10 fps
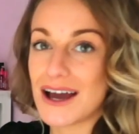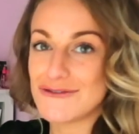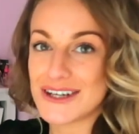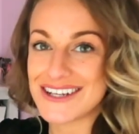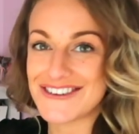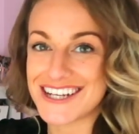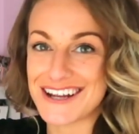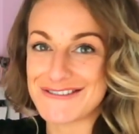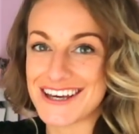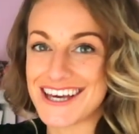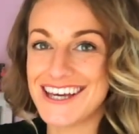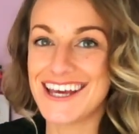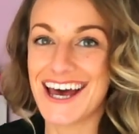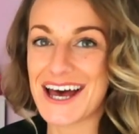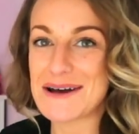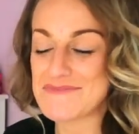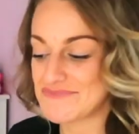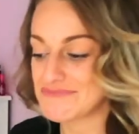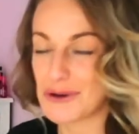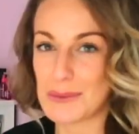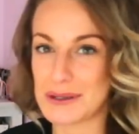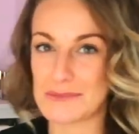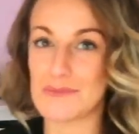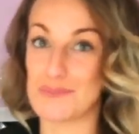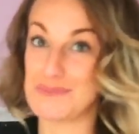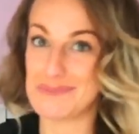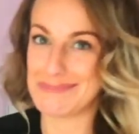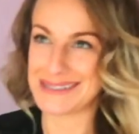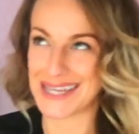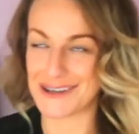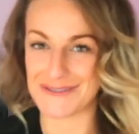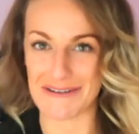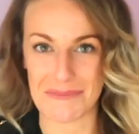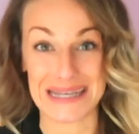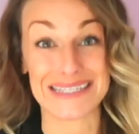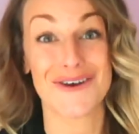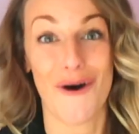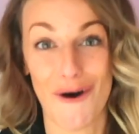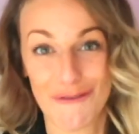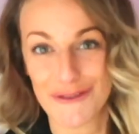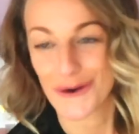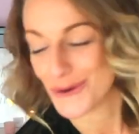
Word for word: but I really, really love it. Um, probably my second favourite piece of the